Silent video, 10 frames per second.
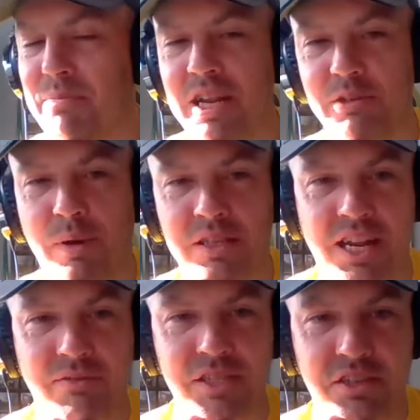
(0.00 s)
minutes past
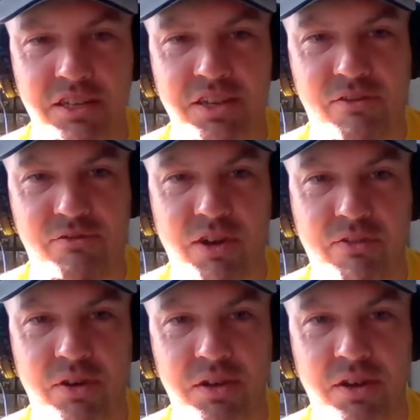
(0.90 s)
11, just after I've
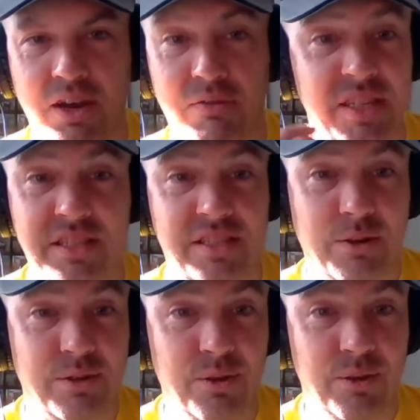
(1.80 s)
gone live. It's
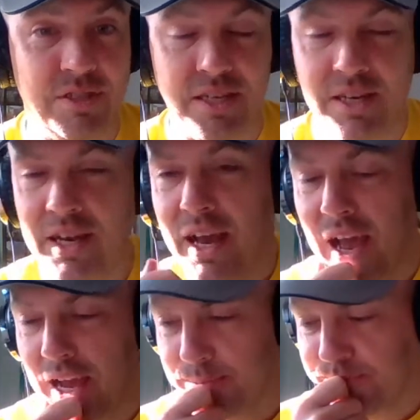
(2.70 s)
sod's law, isn't it?
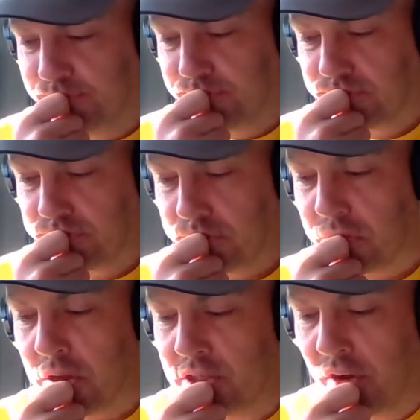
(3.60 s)

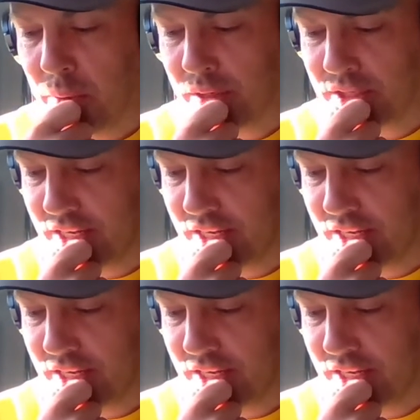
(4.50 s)
Sorry, what was I